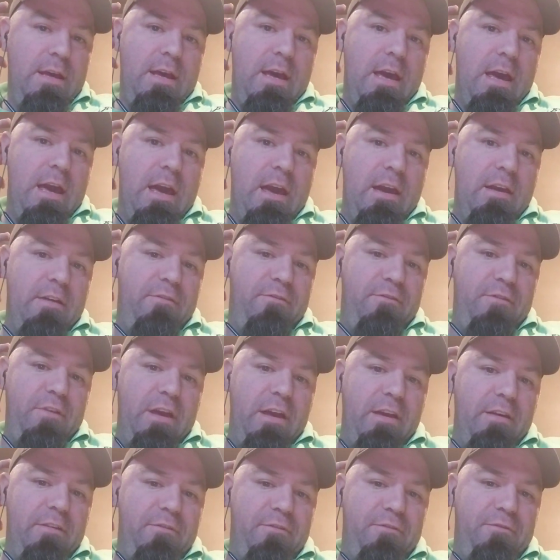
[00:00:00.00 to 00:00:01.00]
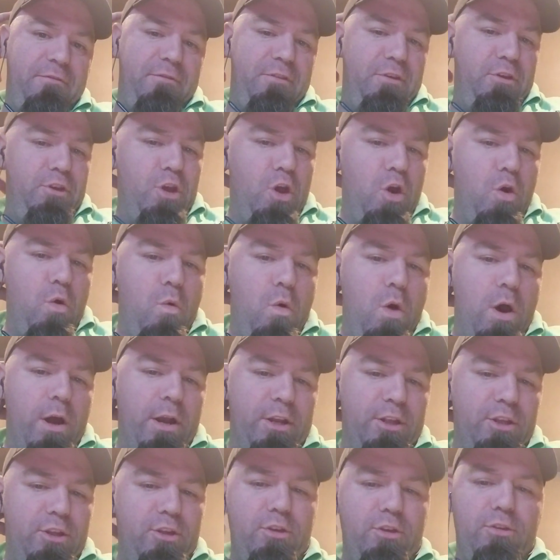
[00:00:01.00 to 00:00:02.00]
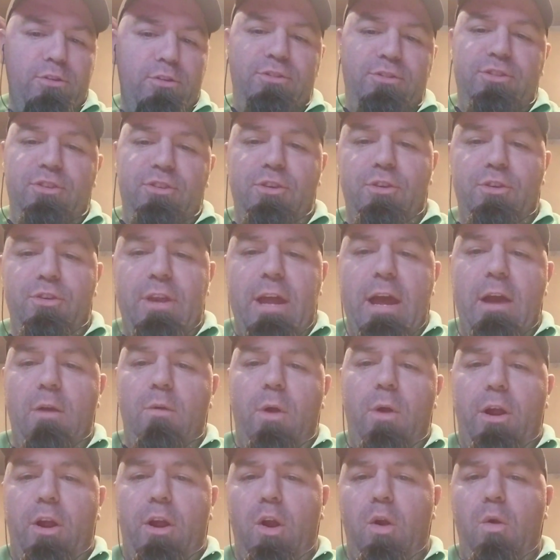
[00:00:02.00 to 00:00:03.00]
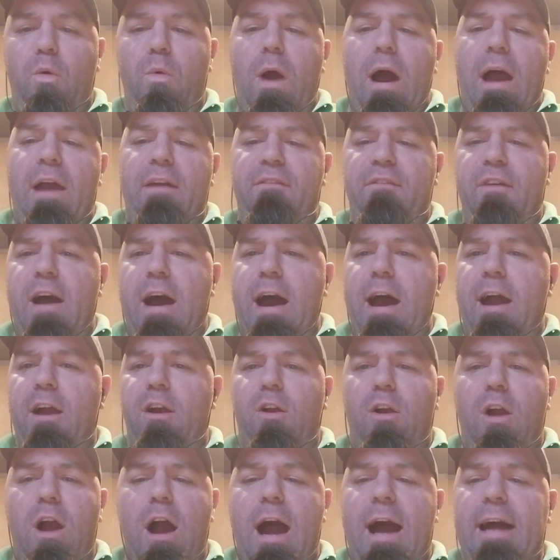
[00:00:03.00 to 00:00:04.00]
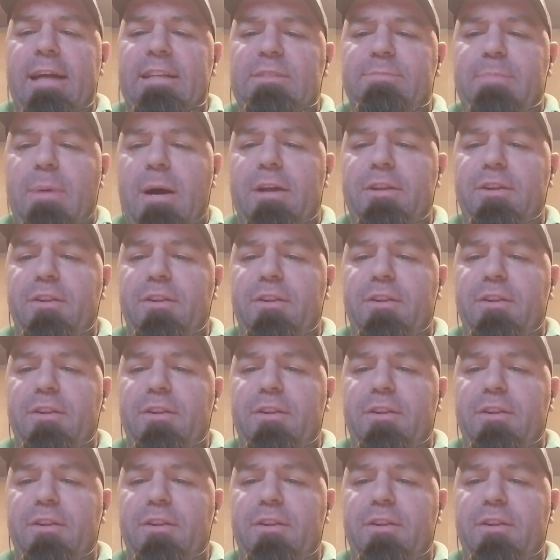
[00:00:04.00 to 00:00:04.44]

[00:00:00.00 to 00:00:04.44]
If you don't want to use your network or Wi-Fi or a hotspot